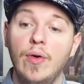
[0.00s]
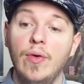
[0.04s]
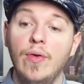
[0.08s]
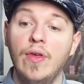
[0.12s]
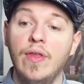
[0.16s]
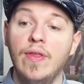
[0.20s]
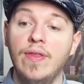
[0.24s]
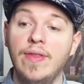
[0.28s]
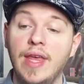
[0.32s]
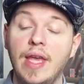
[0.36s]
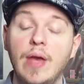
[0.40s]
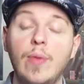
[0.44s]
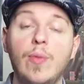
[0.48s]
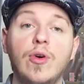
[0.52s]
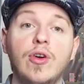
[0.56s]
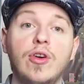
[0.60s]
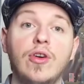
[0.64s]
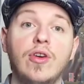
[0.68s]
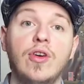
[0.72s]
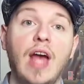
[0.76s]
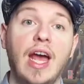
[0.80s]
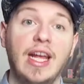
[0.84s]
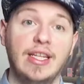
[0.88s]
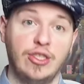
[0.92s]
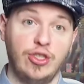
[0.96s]
they
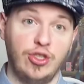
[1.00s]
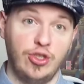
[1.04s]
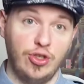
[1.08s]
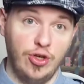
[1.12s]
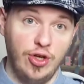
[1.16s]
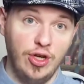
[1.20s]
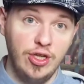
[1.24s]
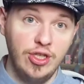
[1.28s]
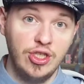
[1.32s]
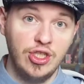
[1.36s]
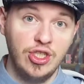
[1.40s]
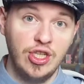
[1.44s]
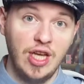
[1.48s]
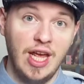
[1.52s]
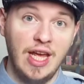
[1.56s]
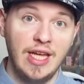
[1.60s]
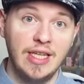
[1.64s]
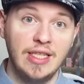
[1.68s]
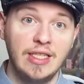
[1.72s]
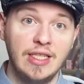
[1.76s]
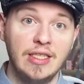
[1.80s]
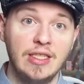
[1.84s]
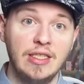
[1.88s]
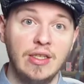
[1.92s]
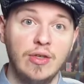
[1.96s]
were at church,
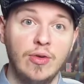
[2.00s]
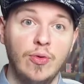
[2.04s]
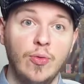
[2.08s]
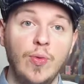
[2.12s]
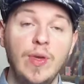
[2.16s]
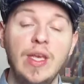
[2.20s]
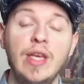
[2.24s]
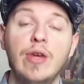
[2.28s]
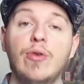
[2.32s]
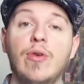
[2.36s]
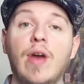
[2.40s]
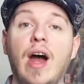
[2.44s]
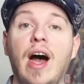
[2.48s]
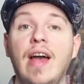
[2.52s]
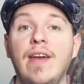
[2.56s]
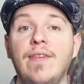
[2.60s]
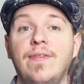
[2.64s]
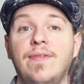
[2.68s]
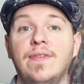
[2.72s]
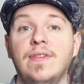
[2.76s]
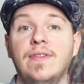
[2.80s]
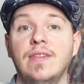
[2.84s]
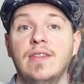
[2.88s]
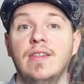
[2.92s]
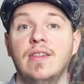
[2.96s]
and we
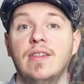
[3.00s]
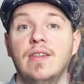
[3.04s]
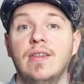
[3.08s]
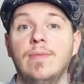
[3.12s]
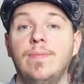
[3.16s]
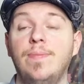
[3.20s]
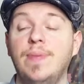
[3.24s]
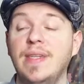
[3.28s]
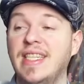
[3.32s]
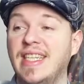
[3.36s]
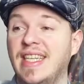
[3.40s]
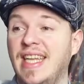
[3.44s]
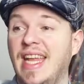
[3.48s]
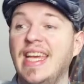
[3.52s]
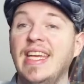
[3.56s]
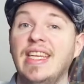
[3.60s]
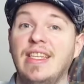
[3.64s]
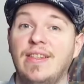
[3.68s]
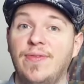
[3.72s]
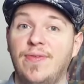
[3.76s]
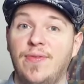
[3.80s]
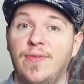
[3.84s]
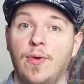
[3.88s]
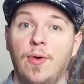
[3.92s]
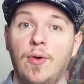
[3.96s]
arrived a bit late
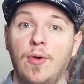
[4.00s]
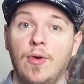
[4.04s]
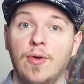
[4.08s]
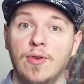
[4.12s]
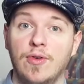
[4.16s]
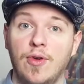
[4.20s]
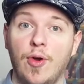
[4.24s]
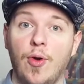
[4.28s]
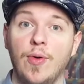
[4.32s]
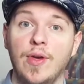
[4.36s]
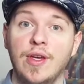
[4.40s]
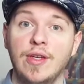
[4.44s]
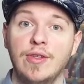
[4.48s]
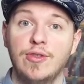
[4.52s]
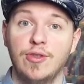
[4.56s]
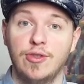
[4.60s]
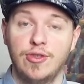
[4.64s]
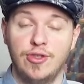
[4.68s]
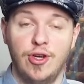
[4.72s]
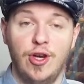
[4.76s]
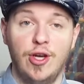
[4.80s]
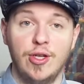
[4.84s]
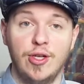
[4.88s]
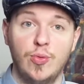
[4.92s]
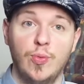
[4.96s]
for going to
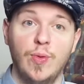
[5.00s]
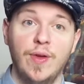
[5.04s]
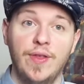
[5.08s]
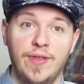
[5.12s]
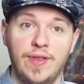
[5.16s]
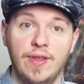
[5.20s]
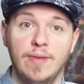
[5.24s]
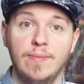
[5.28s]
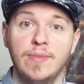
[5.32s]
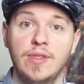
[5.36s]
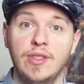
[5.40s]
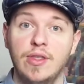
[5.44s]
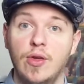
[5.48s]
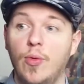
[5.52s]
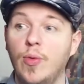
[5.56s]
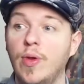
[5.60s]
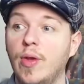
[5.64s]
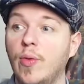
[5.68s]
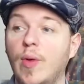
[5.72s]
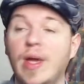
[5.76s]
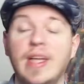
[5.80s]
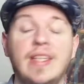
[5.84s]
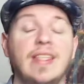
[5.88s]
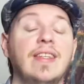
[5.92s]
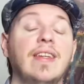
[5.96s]
church with them, so we
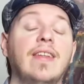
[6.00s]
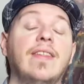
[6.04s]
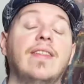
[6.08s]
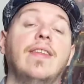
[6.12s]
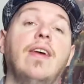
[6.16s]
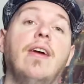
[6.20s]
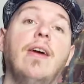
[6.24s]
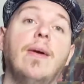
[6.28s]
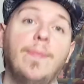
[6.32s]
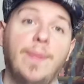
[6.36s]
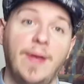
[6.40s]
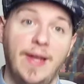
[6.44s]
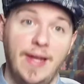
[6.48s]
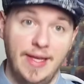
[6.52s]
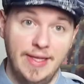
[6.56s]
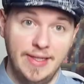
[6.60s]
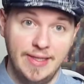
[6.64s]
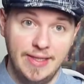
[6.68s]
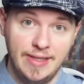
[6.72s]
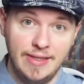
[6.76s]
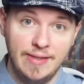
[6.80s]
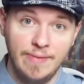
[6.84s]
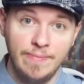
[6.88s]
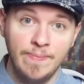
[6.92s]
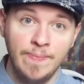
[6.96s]
waited at their
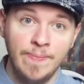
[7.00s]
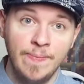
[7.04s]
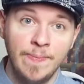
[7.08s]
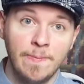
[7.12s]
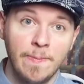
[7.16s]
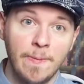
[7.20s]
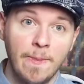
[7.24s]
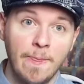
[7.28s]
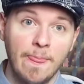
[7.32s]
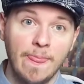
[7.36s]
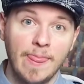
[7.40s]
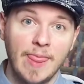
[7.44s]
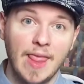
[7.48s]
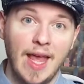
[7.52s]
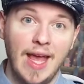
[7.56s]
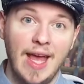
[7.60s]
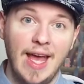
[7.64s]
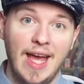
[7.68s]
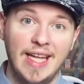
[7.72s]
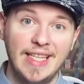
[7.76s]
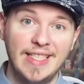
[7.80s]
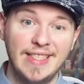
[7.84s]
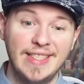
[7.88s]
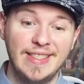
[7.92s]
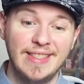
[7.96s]
place.
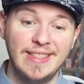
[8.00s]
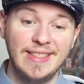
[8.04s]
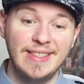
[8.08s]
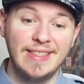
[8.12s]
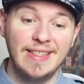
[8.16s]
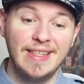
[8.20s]
And